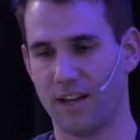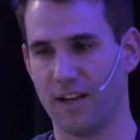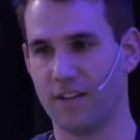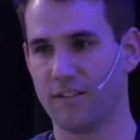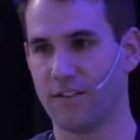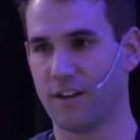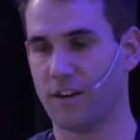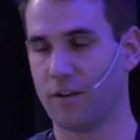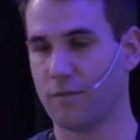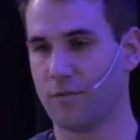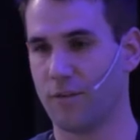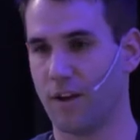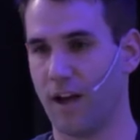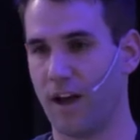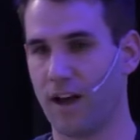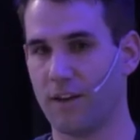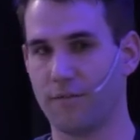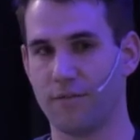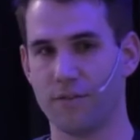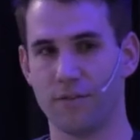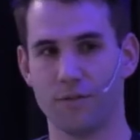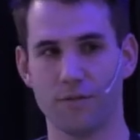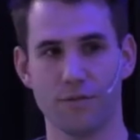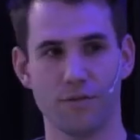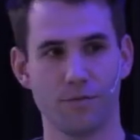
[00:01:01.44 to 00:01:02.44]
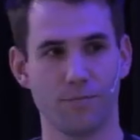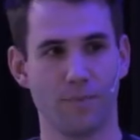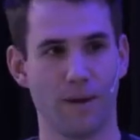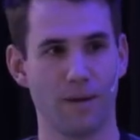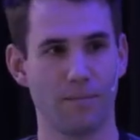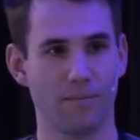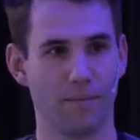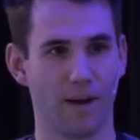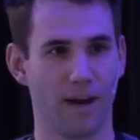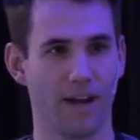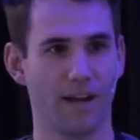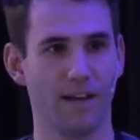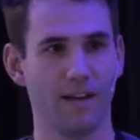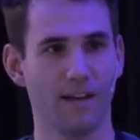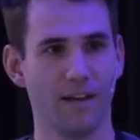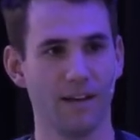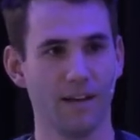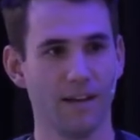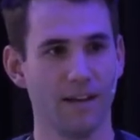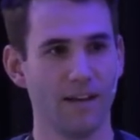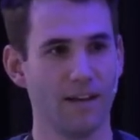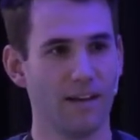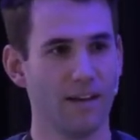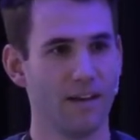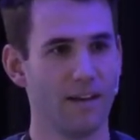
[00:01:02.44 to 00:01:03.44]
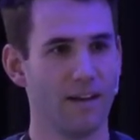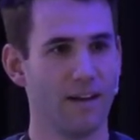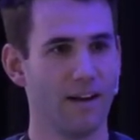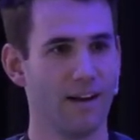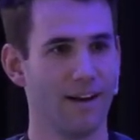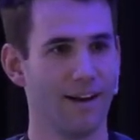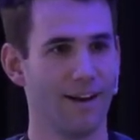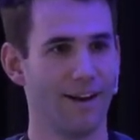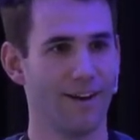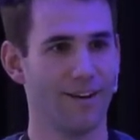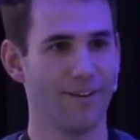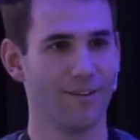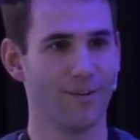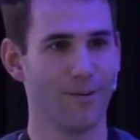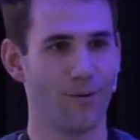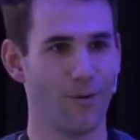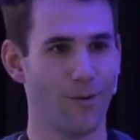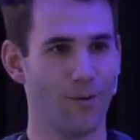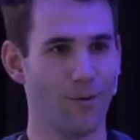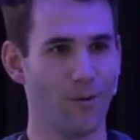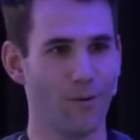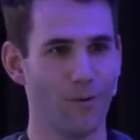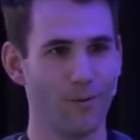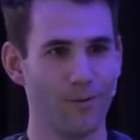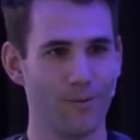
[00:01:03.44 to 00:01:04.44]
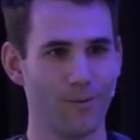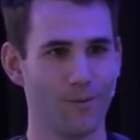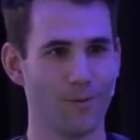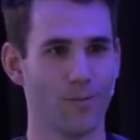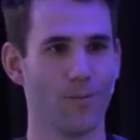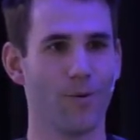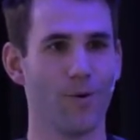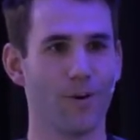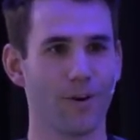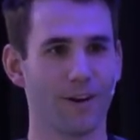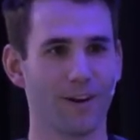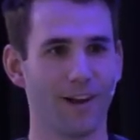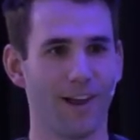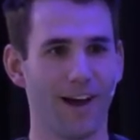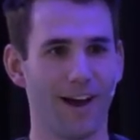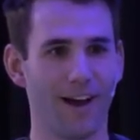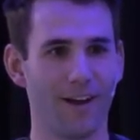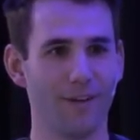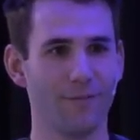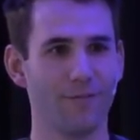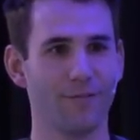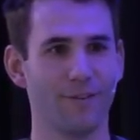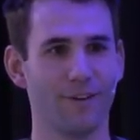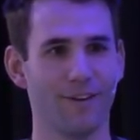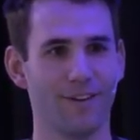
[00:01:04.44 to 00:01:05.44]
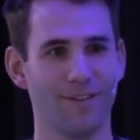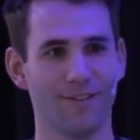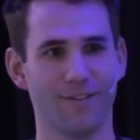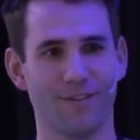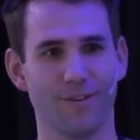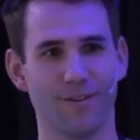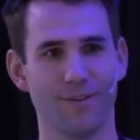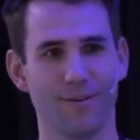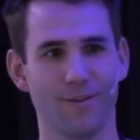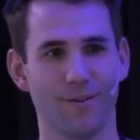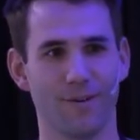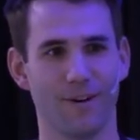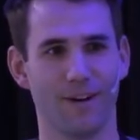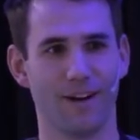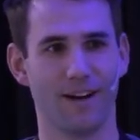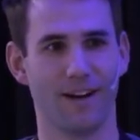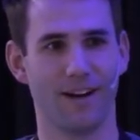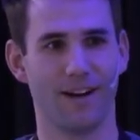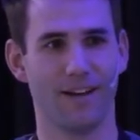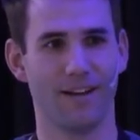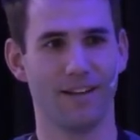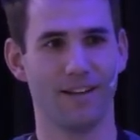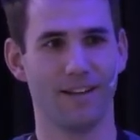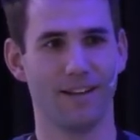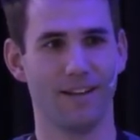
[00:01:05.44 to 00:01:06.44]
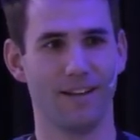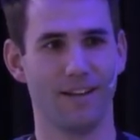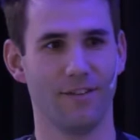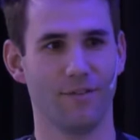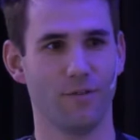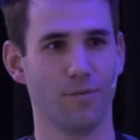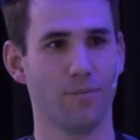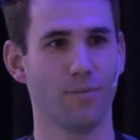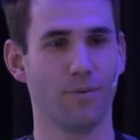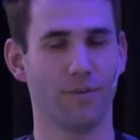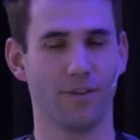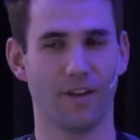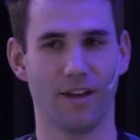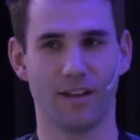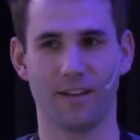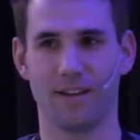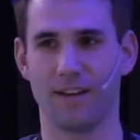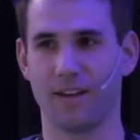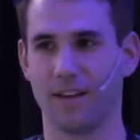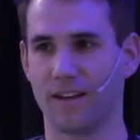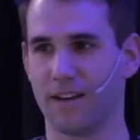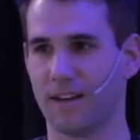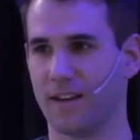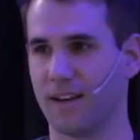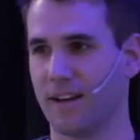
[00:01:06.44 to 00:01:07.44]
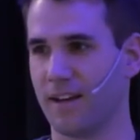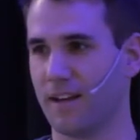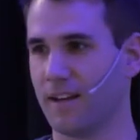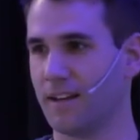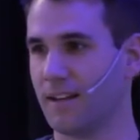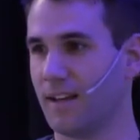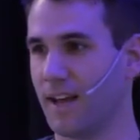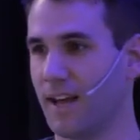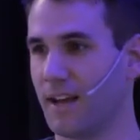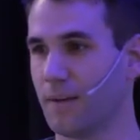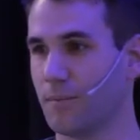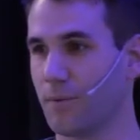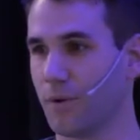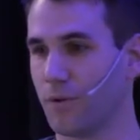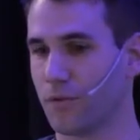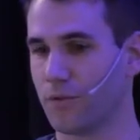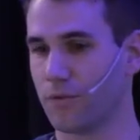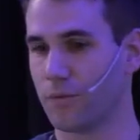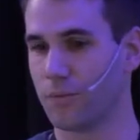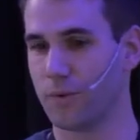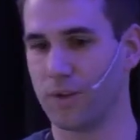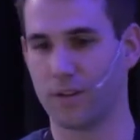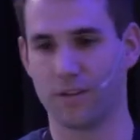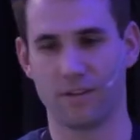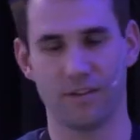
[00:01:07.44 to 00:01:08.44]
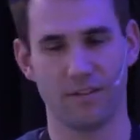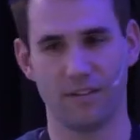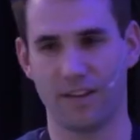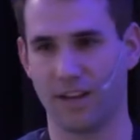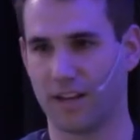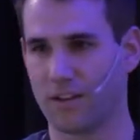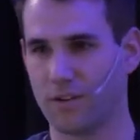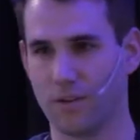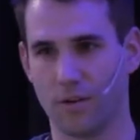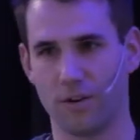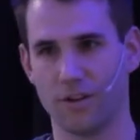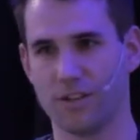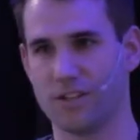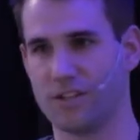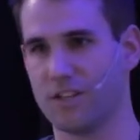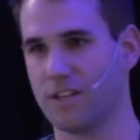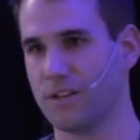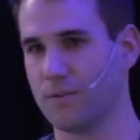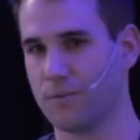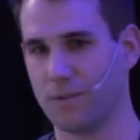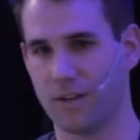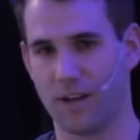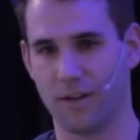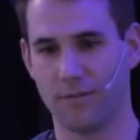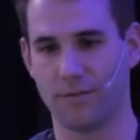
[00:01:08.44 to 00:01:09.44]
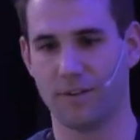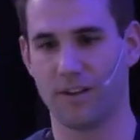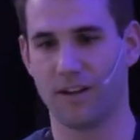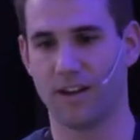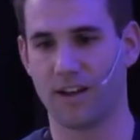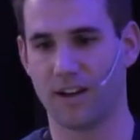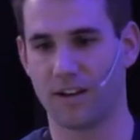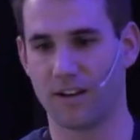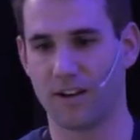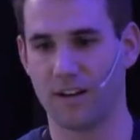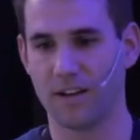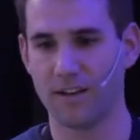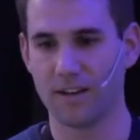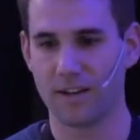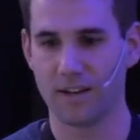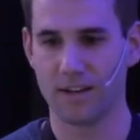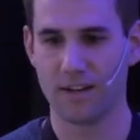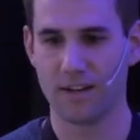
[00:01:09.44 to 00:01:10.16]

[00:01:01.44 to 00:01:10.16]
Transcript: the Internet of Life and to spend my uh, all work life into uh, into protecting uh, animals with technology, with everything I got.